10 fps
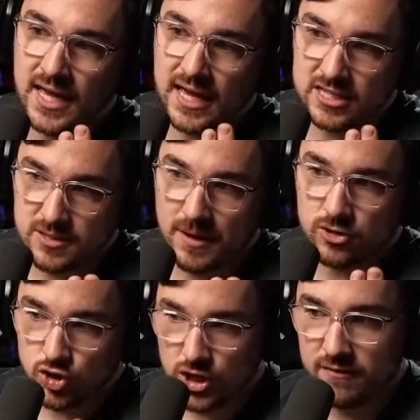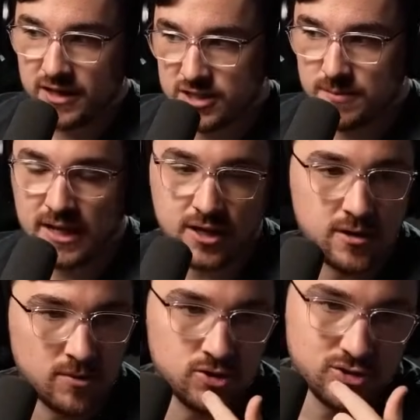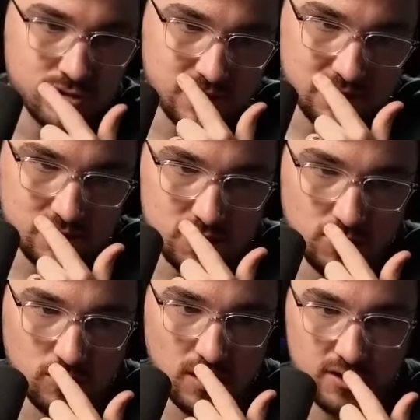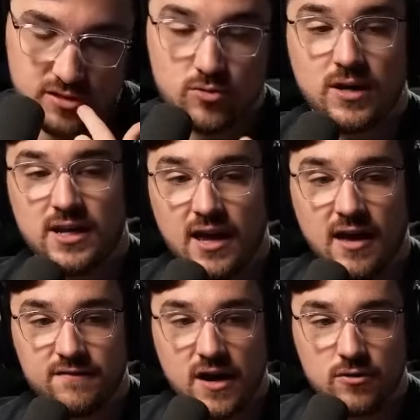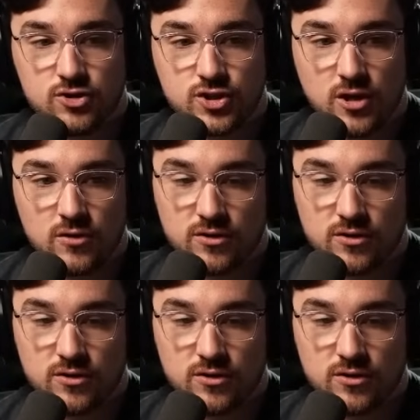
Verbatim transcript: It's about shoving as many commercials into a three and a half hour show